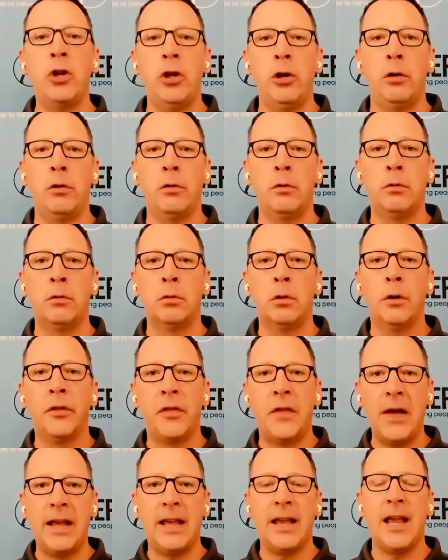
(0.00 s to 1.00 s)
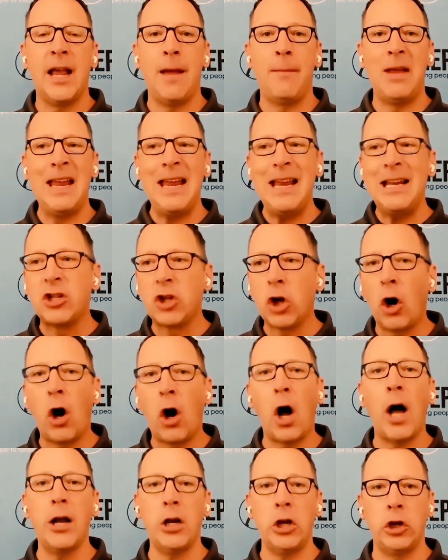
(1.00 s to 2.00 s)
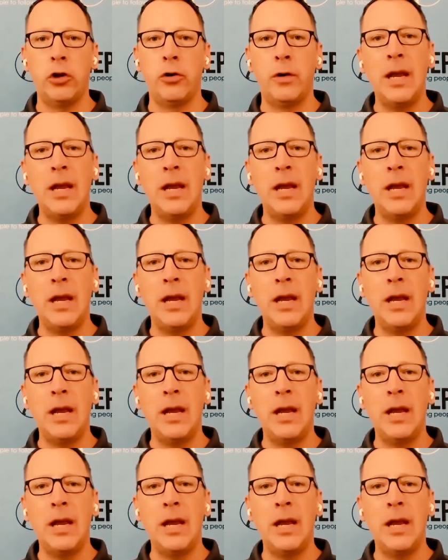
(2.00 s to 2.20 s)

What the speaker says: you the game. He taught you.